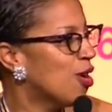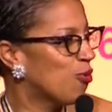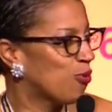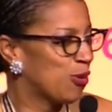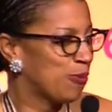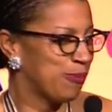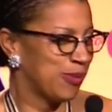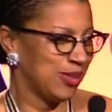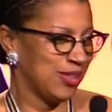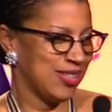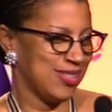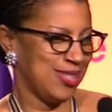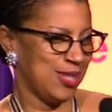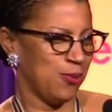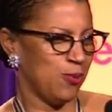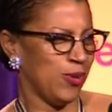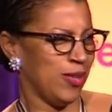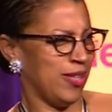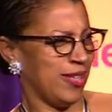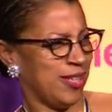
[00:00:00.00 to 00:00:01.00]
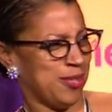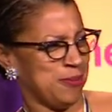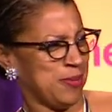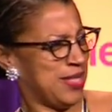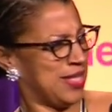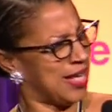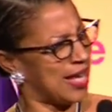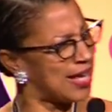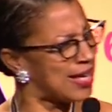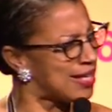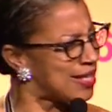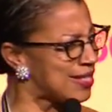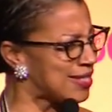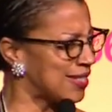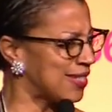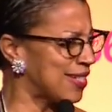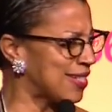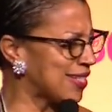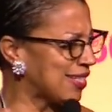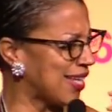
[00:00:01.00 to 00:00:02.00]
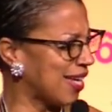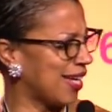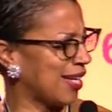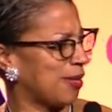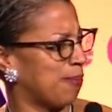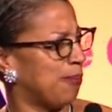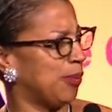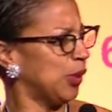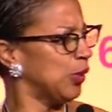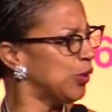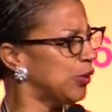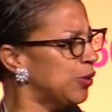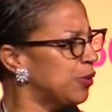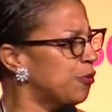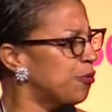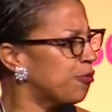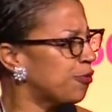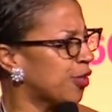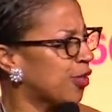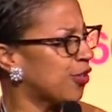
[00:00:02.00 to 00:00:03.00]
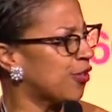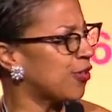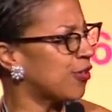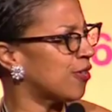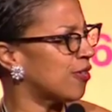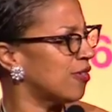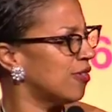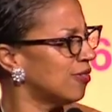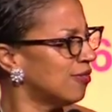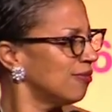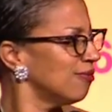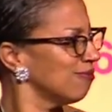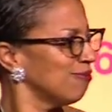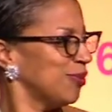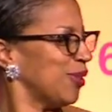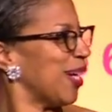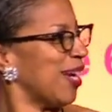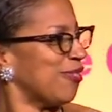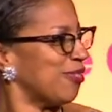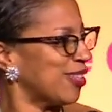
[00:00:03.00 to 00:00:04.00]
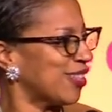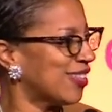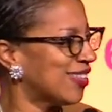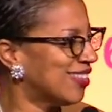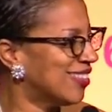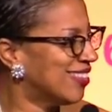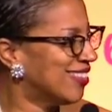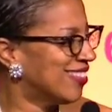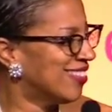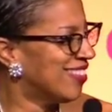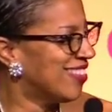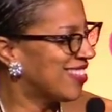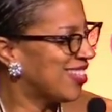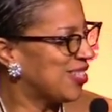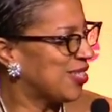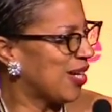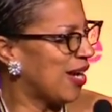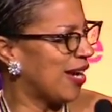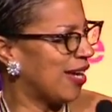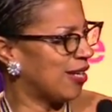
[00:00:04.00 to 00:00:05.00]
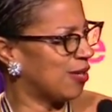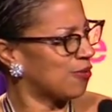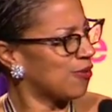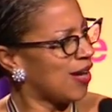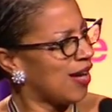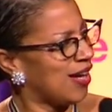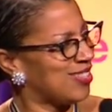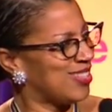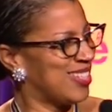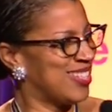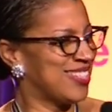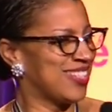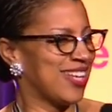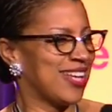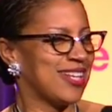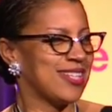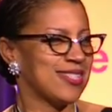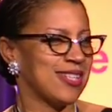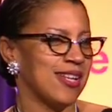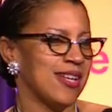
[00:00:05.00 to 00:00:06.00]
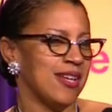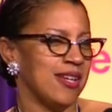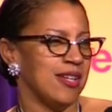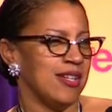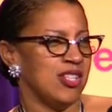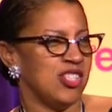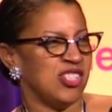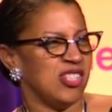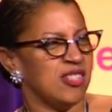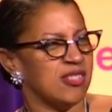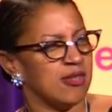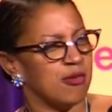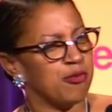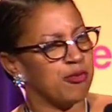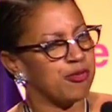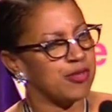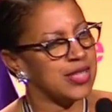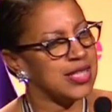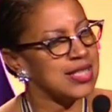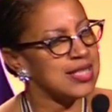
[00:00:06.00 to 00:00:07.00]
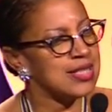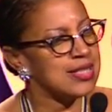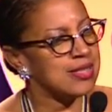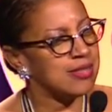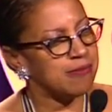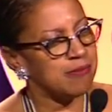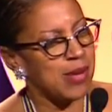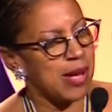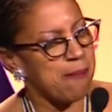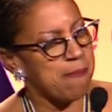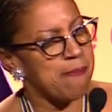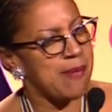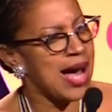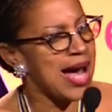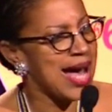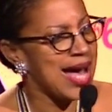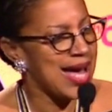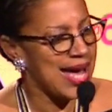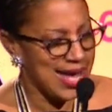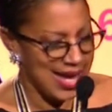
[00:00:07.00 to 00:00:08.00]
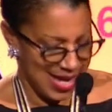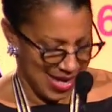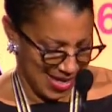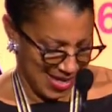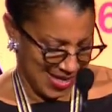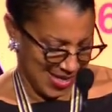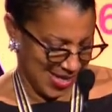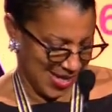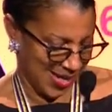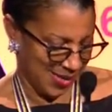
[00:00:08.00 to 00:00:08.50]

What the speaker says: where Billy Dee Williams says, and is like, blue fur, whatever, to Dinah Ross, he says, she is a friend of my mind.